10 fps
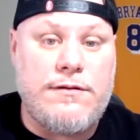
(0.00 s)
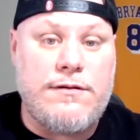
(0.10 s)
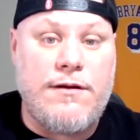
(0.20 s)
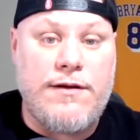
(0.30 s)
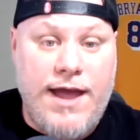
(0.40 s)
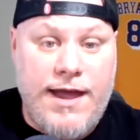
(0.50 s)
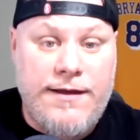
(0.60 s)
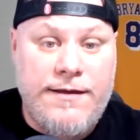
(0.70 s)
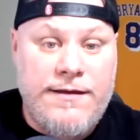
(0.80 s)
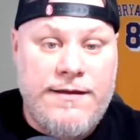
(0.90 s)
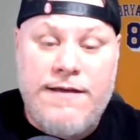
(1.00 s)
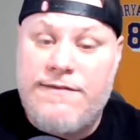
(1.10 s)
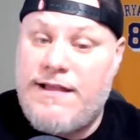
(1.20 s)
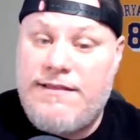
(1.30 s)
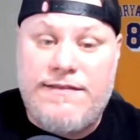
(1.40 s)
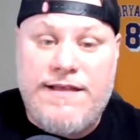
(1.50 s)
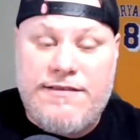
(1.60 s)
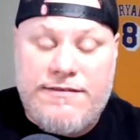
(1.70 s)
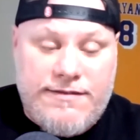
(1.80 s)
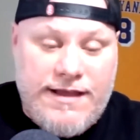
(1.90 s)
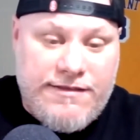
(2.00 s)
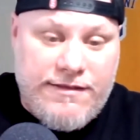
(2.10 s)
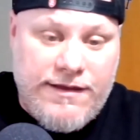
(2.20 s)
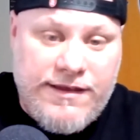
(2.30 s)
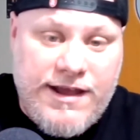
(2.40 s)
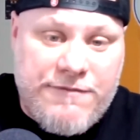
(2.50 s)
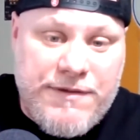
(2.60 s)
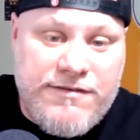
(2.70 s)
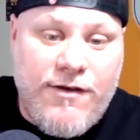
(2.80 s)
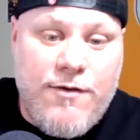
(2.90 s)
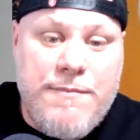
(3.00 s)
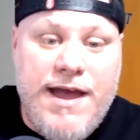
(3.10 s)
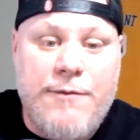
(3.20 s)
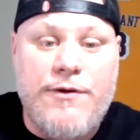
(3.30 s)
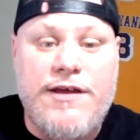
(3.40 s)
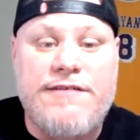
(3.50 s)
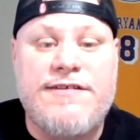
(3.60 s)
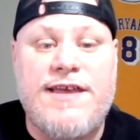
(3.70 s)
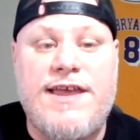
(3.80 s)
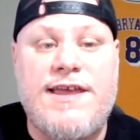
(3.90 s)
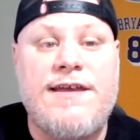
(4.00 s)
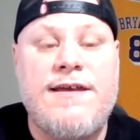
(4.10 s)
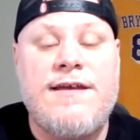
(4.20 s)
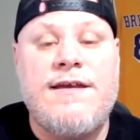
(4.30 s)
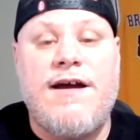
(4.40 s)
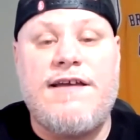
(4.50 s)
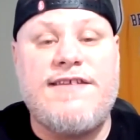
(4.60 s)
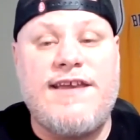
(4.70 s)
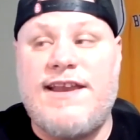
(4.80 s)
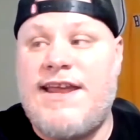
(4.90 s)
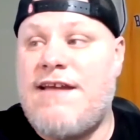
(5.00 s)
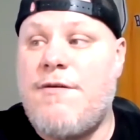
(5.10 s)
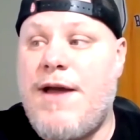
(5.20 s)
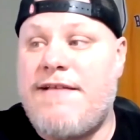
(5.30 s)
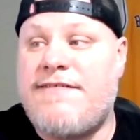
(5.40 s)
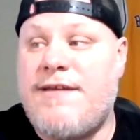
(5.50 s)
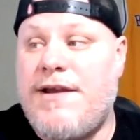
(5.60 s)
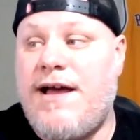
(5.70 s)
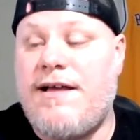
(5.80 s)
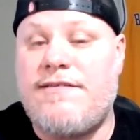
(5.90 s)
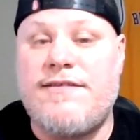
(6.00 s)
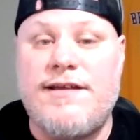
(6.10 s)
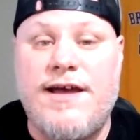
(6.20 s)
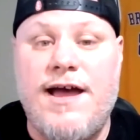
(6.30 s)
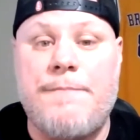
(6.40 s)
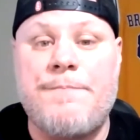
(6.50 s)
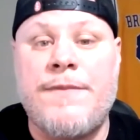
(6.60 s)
Okay, then that's it gets me so mad when I see and hear about seminars that are